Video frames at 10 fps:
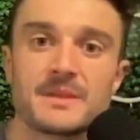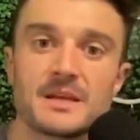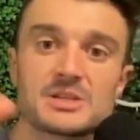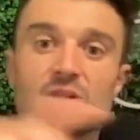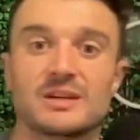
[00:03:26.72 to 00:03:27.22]

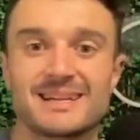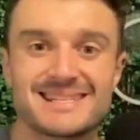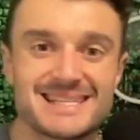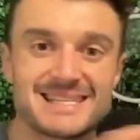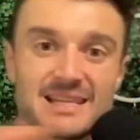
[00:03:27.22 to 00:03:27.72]
is going to
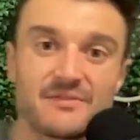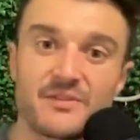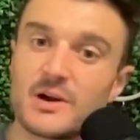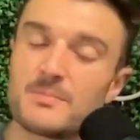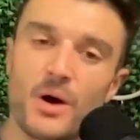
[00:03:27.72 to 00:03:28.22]
consist at the
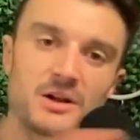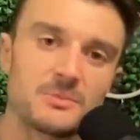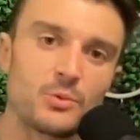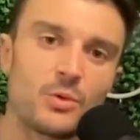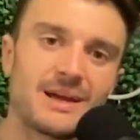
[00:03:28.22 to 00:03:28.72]
very
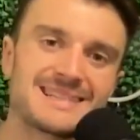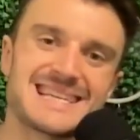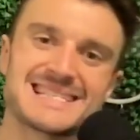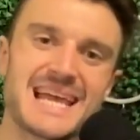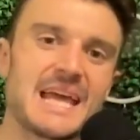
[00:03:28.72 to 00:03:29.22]
bottom, it
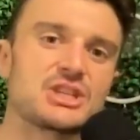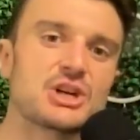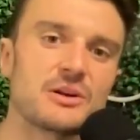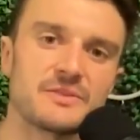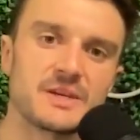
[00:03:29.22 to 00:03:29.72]
says
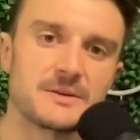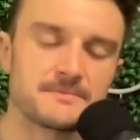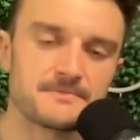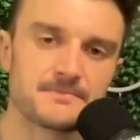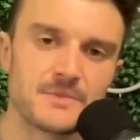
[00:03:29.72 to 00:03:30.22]
HRV,
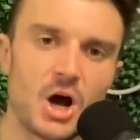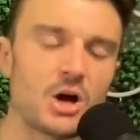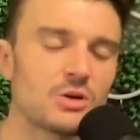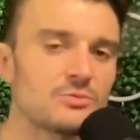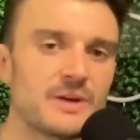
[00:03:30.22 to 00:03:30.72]

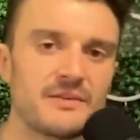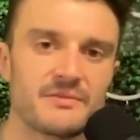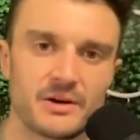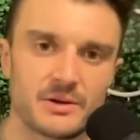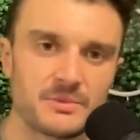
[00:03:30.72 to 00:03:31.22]
heart rate
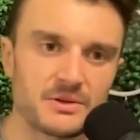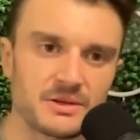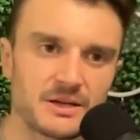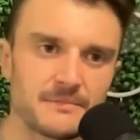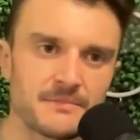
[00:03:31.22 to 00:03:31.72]

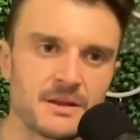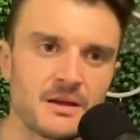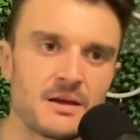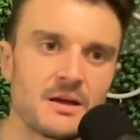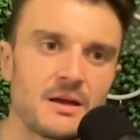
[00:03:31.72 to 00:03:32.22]
variability.
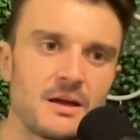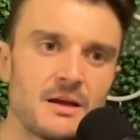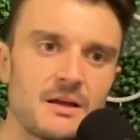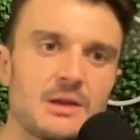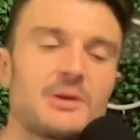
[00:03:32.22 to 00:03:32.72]

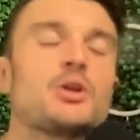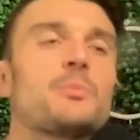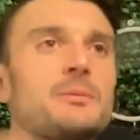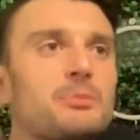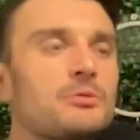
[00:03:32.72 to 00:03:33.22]
Now, I know
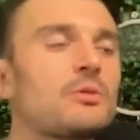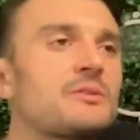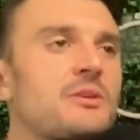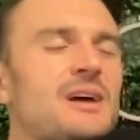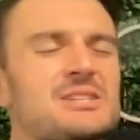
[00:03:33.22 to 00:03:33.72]
people are rolling
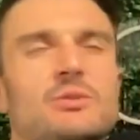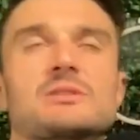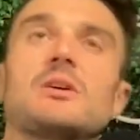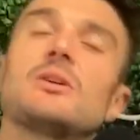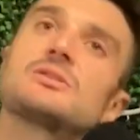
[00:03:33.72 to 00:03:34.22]
their eyes and
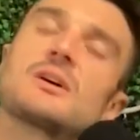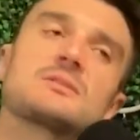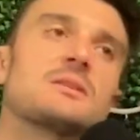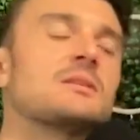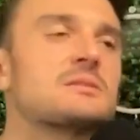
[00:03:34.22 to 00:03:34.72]
going, oh,
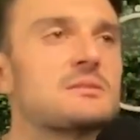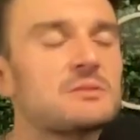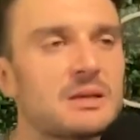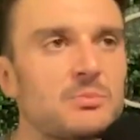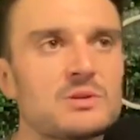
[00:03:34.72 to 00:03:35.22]
Justin, this is
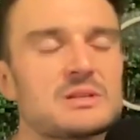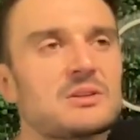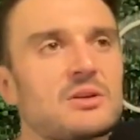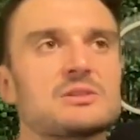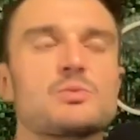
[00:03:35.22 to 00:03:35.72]
like more
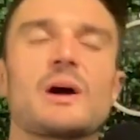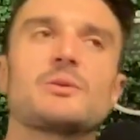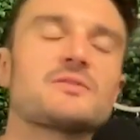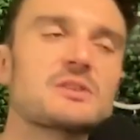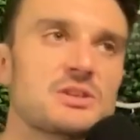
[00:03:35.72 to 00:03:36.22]
technology. Why do
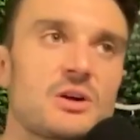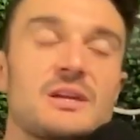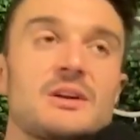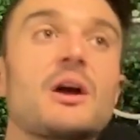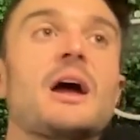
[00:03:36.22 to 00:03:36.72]
we have to start
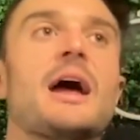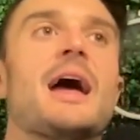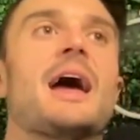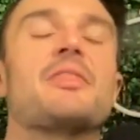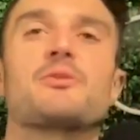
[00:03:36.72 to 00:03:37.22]
here?
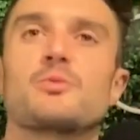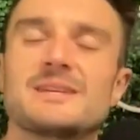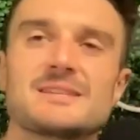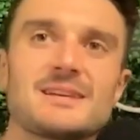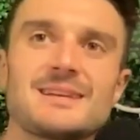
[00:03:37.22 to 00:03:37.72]
And the
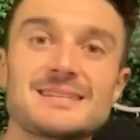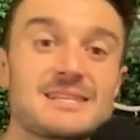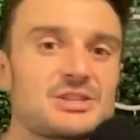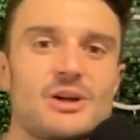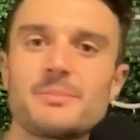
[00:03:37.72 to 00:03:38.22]
reason is,
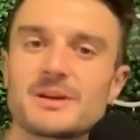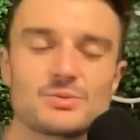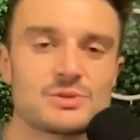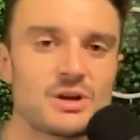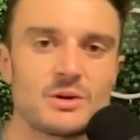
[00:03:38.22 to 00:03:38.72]
it's not because
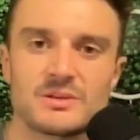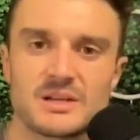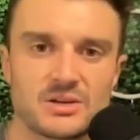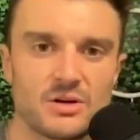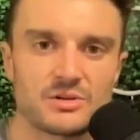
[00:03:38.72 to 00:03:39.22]
we're starting with
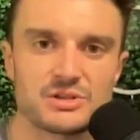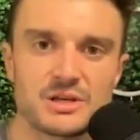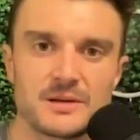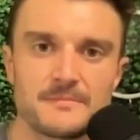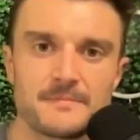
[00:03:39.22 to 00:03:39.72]

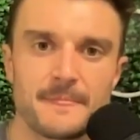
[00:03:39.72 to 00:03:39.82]
technology.